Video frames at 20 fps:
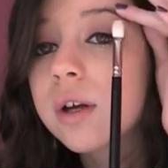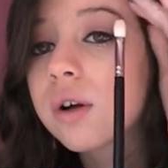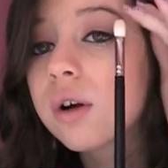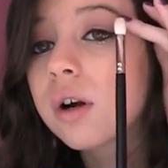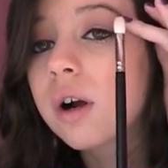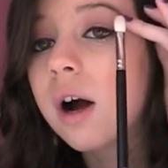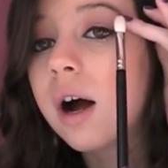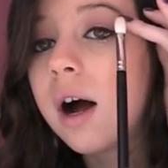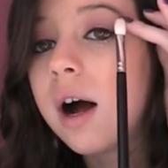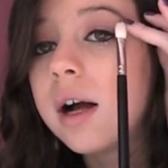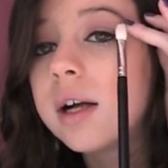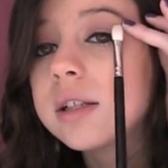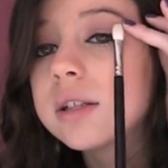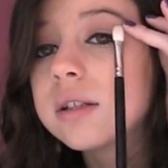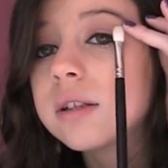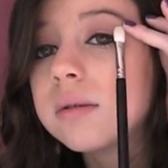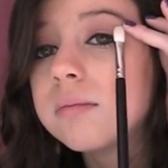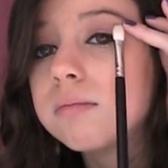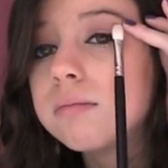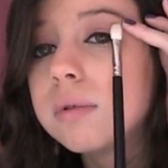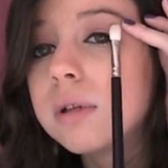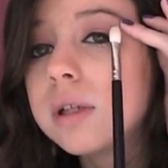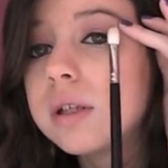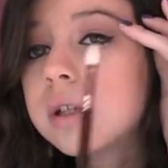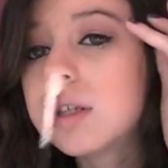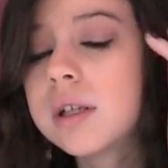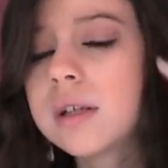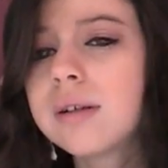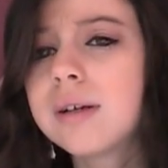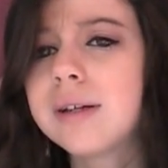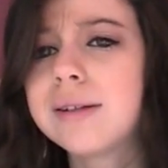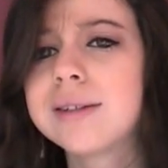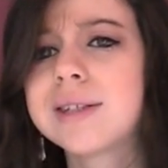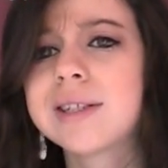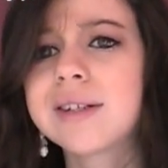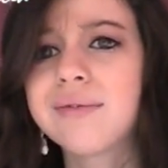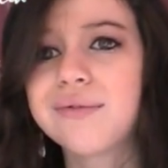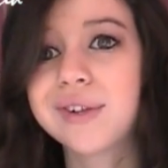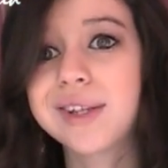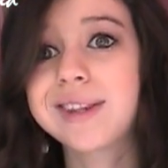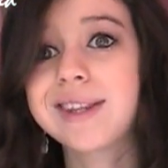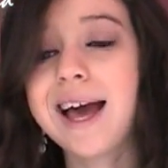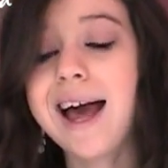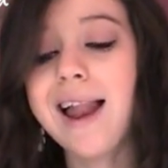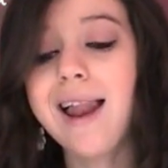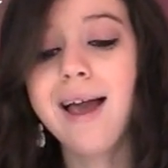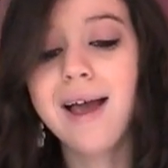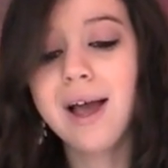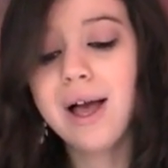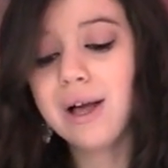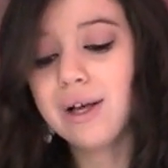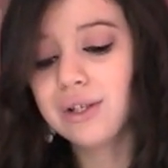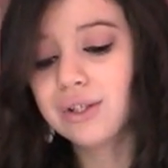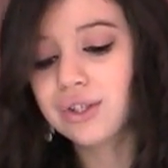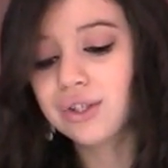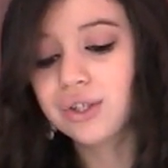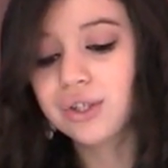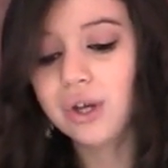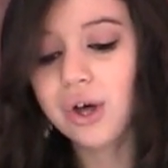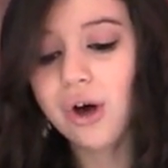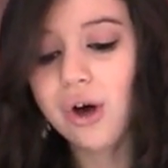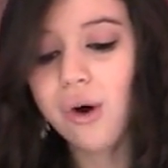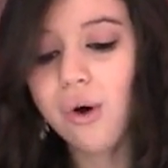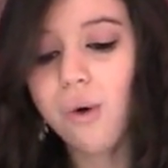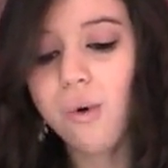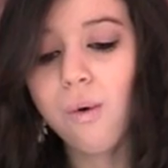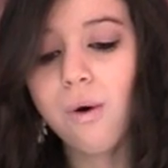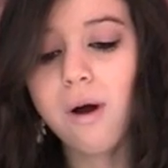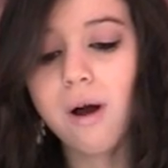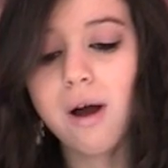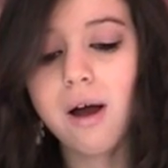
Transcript: your eyes and blending and stuff like that. So